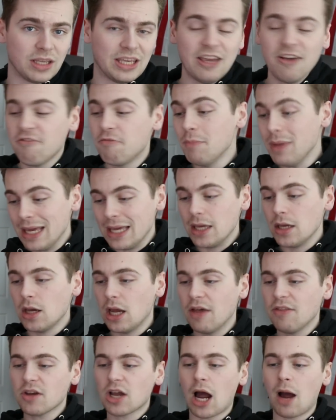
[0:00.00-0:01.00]
Give me,
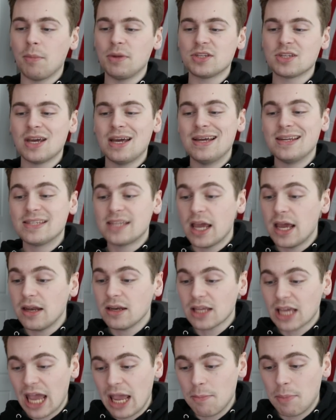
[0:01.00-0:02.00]
in the comments,
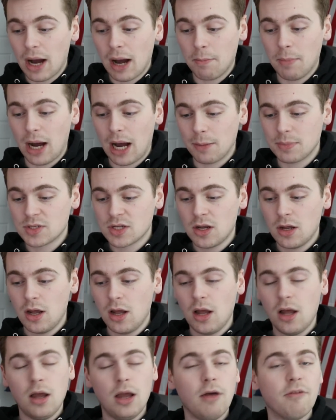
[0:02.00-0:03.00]
10 K-pop bops
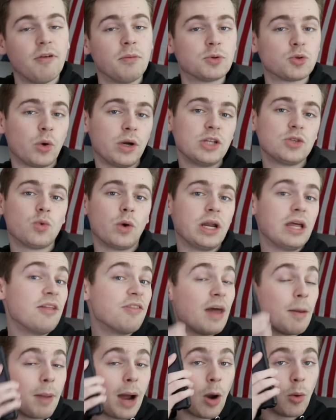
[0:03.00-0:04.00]
from 2020
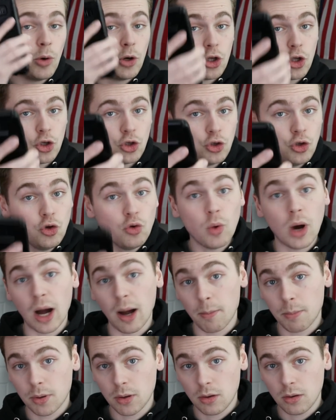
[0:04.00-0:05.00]
that powered you
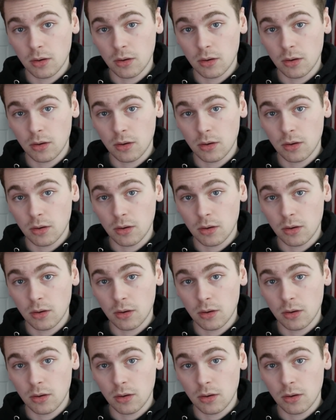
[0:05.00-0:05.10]
up.